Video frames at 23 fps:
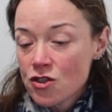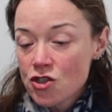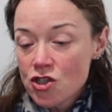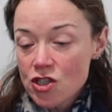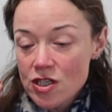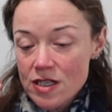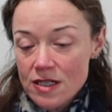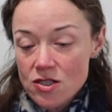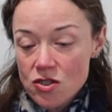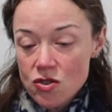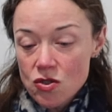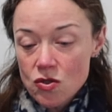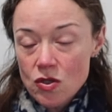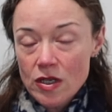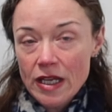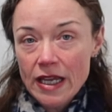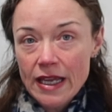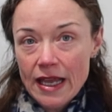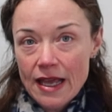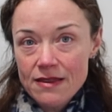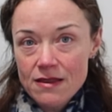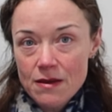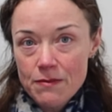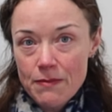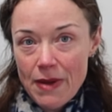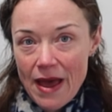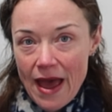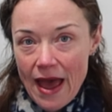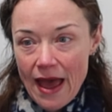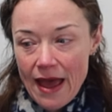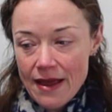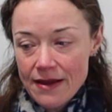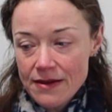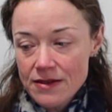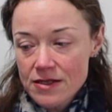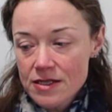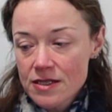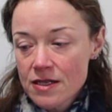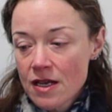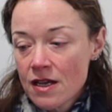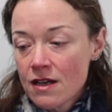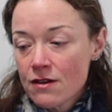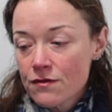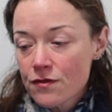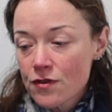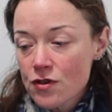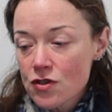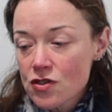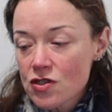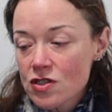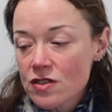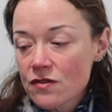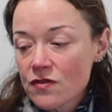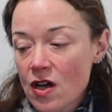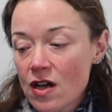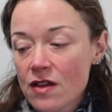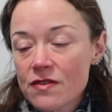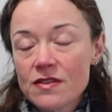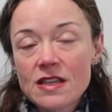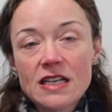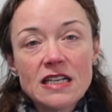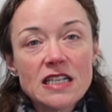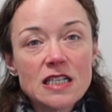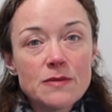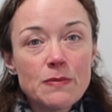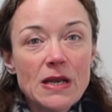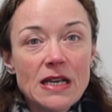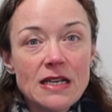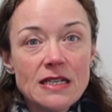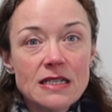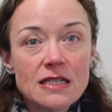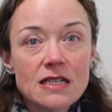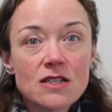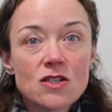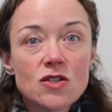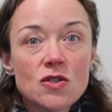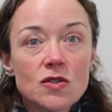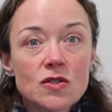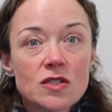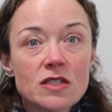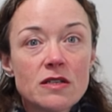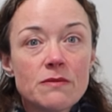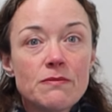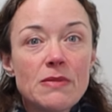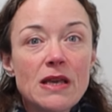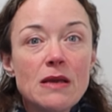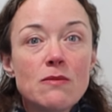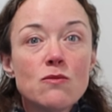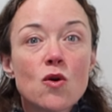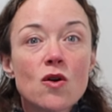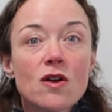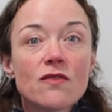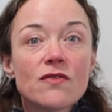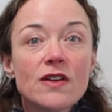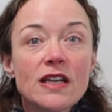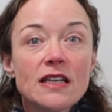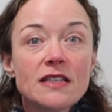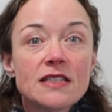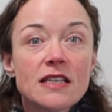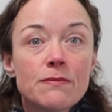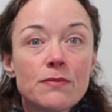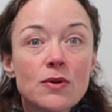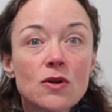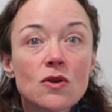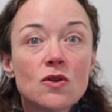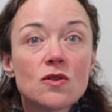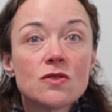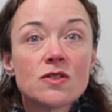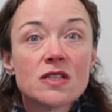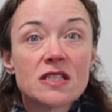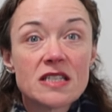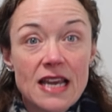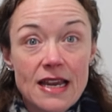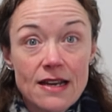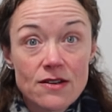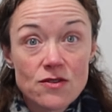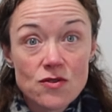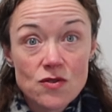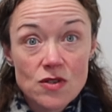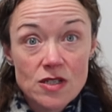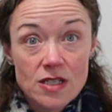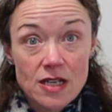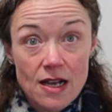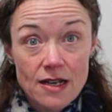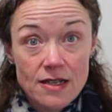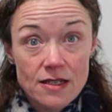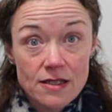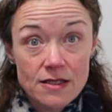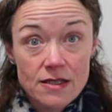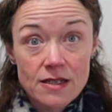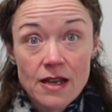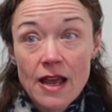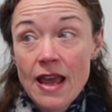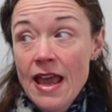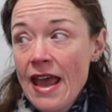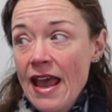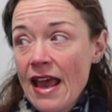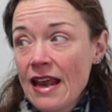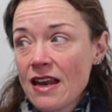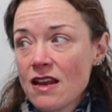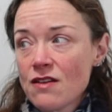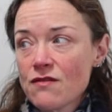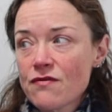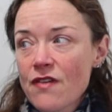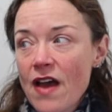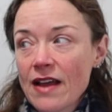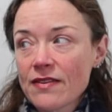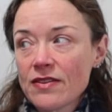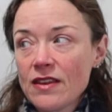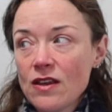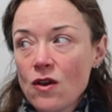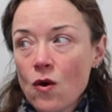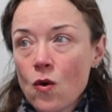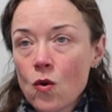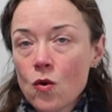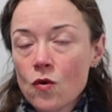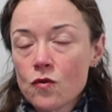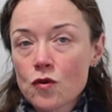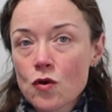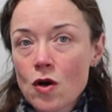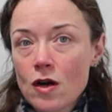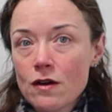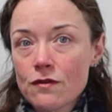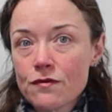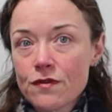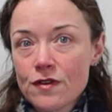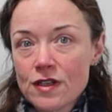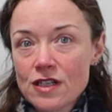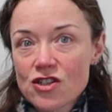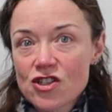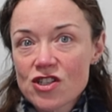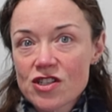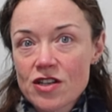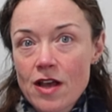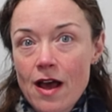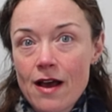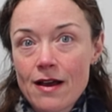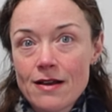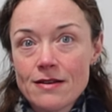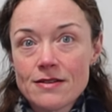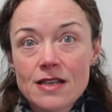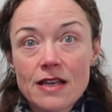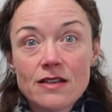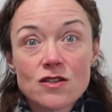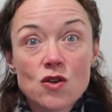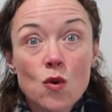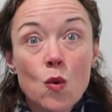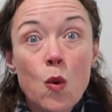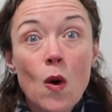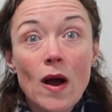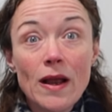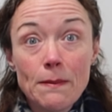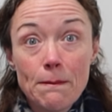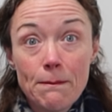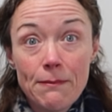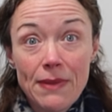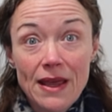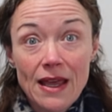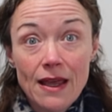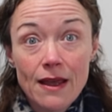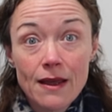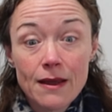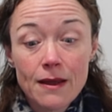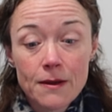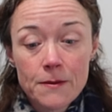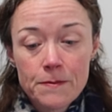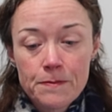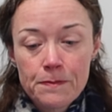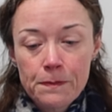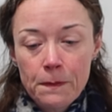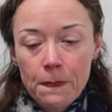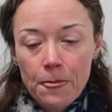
Just looking at the bags, First of all, these pieces look to be more of a typical standard size, and in fact, the overall finished size is quite big.